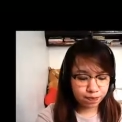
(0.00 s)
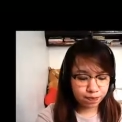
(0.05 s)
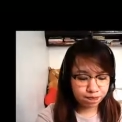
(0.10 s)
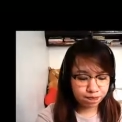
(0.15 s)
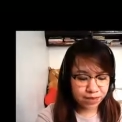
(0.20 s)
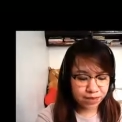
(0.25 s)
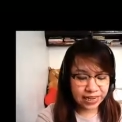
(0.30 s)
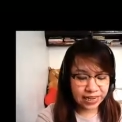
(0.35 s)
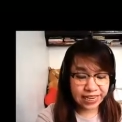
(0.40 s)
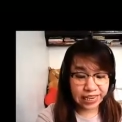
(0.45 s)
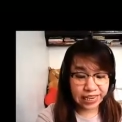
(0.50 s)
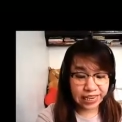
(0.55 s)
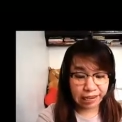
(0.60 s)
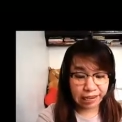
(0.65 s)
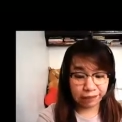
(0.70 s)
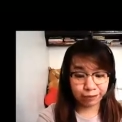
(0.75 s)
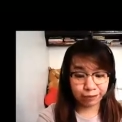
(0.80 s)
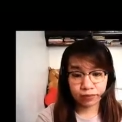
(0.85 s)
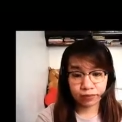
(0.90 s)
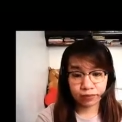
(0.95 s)
being.
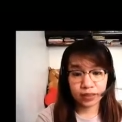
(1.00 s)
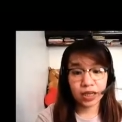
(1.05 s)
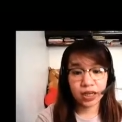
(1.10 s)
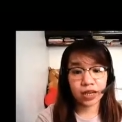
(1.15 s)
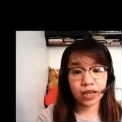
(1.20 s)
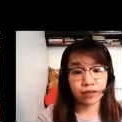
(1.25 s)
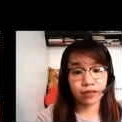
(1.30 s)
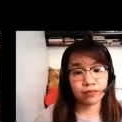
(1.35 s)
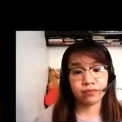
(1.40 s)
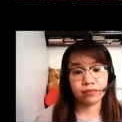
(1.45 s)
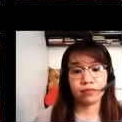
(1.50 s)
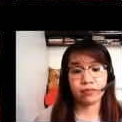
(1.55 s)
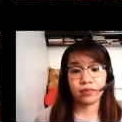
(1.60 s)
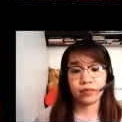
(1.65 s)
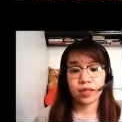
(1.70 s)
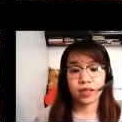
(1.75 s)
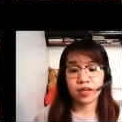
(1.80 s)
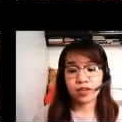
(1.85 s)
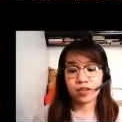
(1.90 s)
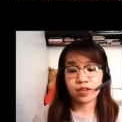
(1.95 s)
Okay,
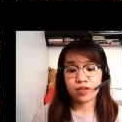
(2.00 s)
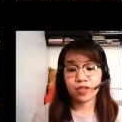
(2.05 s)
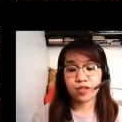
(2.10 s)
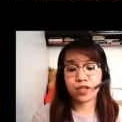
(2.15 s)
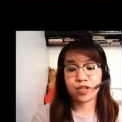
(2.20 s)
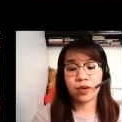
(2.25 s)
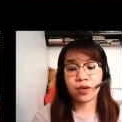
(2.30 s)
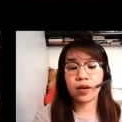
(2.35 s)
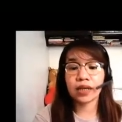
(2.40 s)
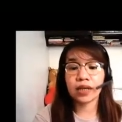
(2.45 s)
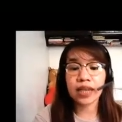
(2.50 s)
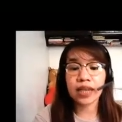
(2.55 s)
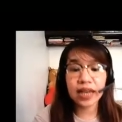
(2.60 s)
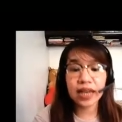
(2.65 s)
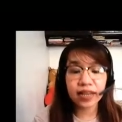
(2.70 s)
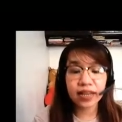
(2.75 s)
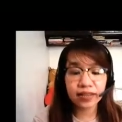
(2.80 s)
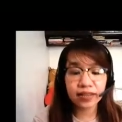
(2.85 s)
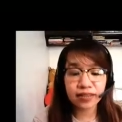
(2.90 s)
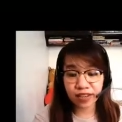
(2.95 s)
so
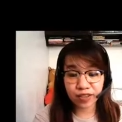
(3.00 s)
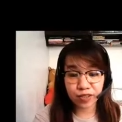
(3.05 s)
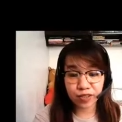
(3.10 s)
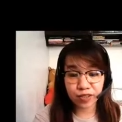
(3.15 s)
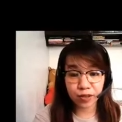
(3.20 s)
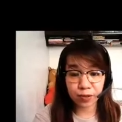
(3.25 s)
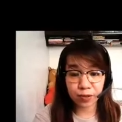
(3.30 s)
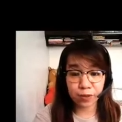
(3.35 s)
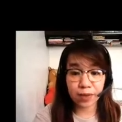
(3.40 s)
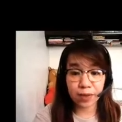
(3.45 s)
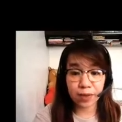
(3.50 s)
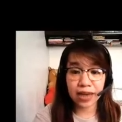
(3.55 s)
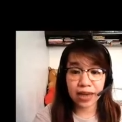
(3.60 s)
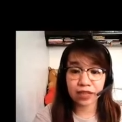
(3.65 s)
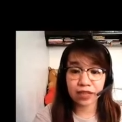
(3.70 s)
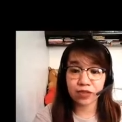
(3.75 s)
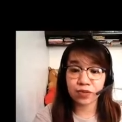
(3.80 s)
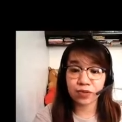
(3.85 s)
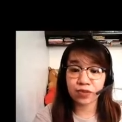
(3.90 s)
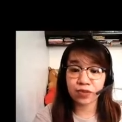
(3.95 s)
again, let's go back
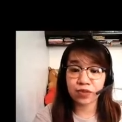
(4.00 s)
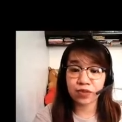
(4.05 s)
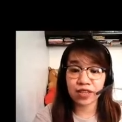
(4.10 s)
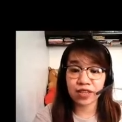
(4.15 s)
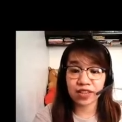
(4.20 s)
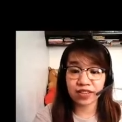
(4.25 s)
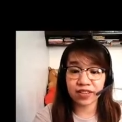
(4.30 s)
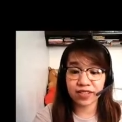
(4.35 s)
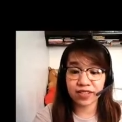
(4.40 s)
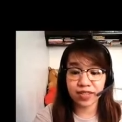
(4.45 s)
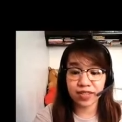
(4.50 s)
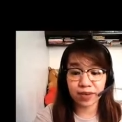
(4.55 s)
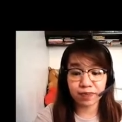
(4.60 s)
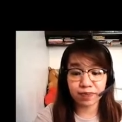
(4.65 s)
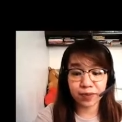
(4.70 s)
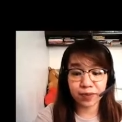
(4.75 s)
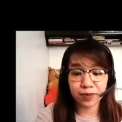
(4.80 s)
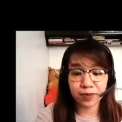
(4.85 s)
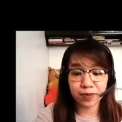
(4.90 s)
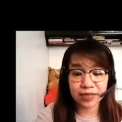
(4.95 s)
to the
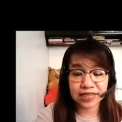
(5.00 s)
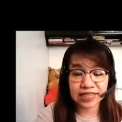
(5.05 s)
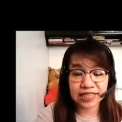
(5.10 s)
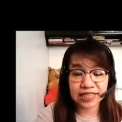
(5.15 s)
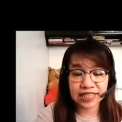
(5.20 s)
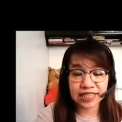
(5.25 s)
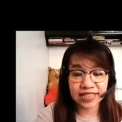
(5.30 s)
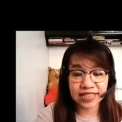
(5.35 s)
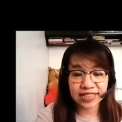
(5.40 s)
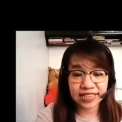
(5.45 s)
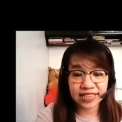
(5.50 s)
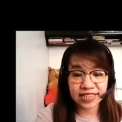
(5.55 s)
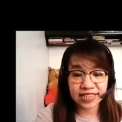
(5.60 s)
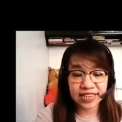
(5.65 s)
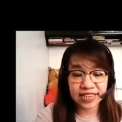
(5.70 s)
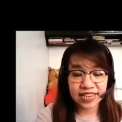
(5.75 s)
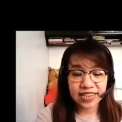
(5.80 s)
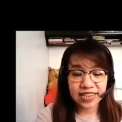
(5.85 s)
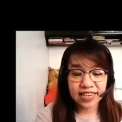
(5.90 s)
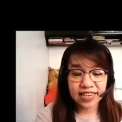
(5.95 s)
example sentence.
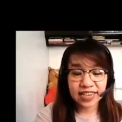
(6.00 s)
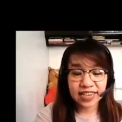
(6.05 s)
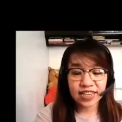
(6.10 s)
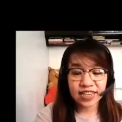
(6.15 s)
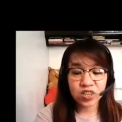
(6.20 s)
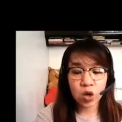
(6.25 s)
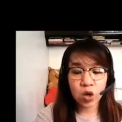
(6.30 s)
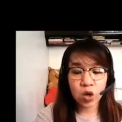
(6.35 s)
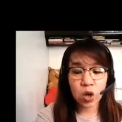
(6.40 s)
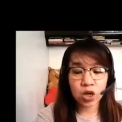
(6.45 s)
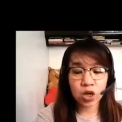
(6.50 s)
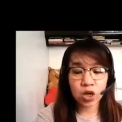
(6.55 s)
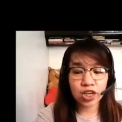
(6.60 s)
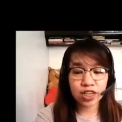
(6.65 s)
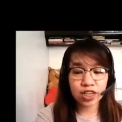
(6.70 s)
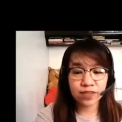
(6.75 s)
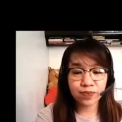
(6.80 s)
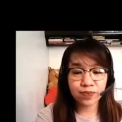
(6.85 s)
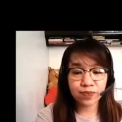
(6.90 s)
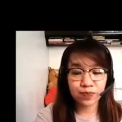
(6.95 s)

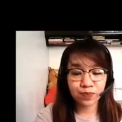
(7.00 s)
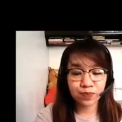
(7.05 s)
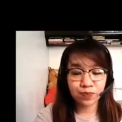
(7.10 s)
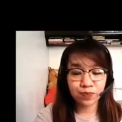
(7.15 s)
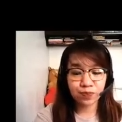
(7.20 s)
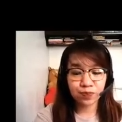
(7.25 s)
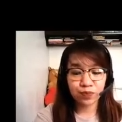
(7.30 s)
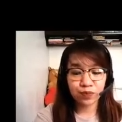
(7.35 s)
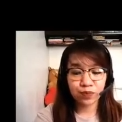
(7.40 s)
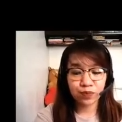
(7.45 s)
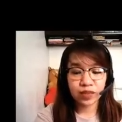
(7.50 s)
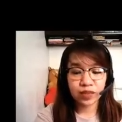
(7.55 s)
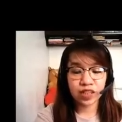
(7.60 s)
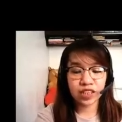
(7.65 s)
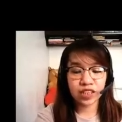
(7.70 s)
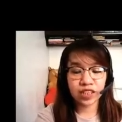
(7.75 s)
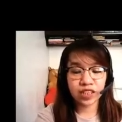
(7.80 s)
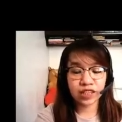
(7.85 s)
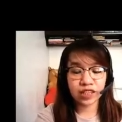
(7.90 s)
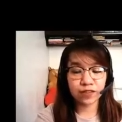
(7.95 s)
Con
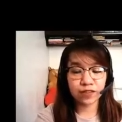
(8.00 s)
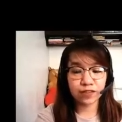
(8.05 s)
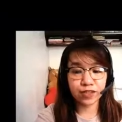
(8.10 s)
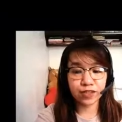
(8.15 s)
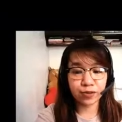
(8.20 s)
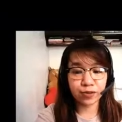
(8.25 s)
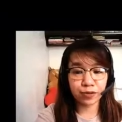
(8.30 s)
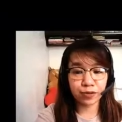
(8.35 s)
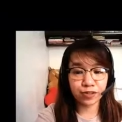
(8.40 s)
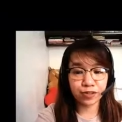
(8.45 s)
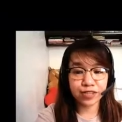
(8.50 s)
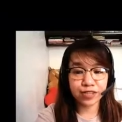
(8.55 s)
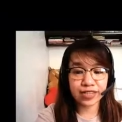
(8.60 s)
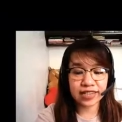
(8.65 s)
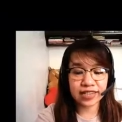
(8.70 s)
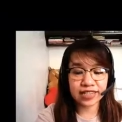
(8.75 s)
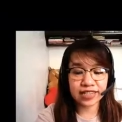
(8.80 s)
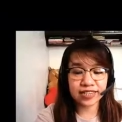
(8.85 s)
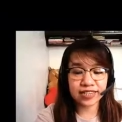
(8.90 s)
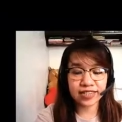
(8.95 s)
gives or
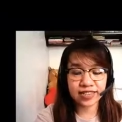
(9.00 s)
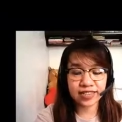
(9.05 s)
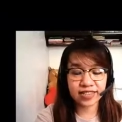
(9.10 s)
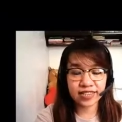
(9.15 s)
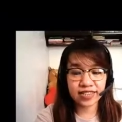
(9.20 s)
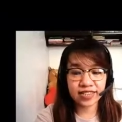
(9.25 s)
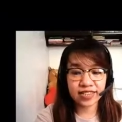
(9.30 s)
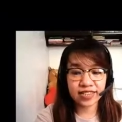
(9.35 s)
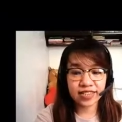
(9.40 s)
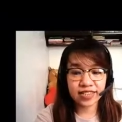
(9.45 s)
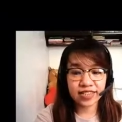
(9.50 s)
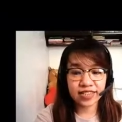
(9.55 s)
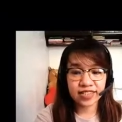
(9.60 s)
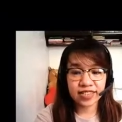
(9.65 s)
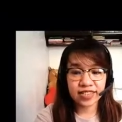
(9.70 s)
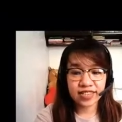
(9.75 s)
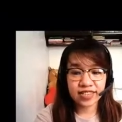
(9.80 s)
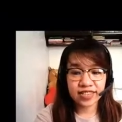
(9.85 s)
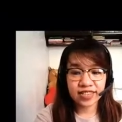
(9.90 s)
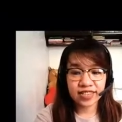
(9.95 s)
sends
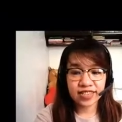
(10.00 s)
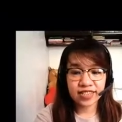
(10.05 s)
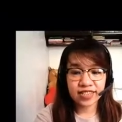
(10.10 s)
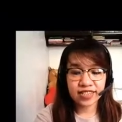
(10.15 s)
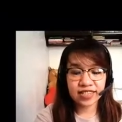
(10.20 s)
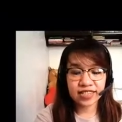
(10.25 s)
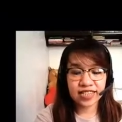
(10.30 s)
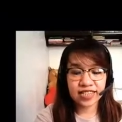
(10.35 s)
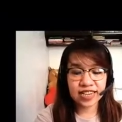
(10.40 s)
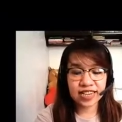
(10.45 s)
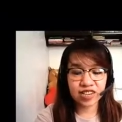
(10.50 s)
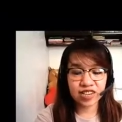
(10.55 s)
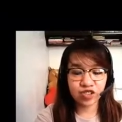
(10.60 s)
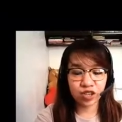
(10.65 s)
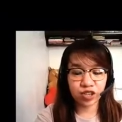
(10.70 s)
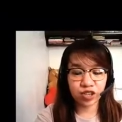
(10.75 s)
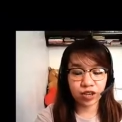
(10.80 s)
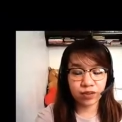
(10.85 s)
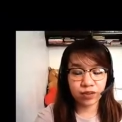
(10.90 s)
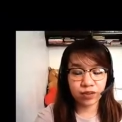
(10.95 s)

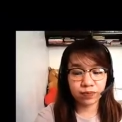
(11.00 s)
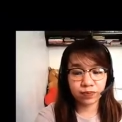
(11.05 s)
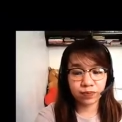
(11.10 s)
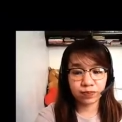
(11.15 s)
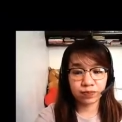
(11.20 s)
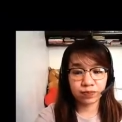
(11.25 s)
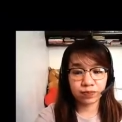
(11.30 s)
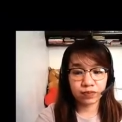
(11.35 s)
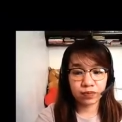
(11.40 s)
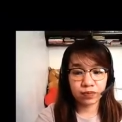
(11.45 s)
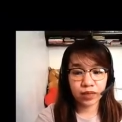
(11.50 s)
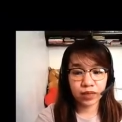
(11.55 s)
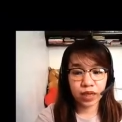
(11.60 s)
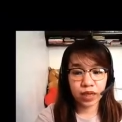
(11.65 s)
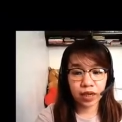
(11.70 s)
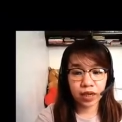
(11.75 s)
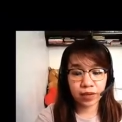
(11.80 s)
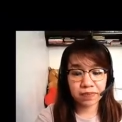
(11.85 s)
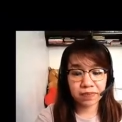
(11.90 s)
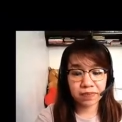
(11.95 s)
CJ
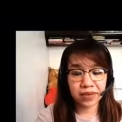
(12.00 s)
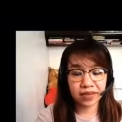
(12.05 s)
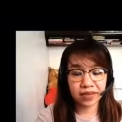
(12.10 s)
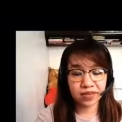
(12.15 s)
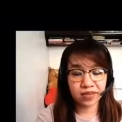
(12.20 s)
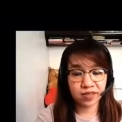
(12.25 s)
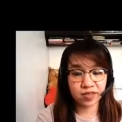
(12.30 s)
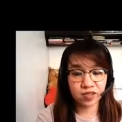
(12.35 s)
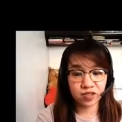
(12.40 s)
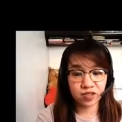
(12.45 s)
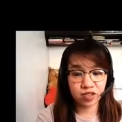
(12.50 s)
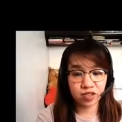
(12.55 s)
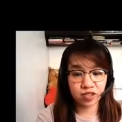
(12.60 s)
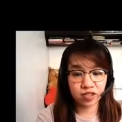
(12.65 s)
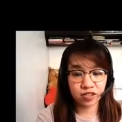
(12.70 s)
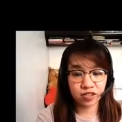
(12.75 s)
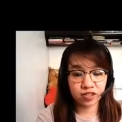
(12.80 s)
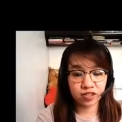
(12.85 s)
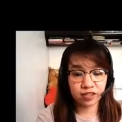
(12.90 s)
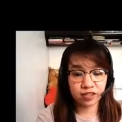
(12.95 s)
a
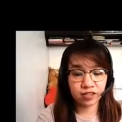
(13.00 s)
message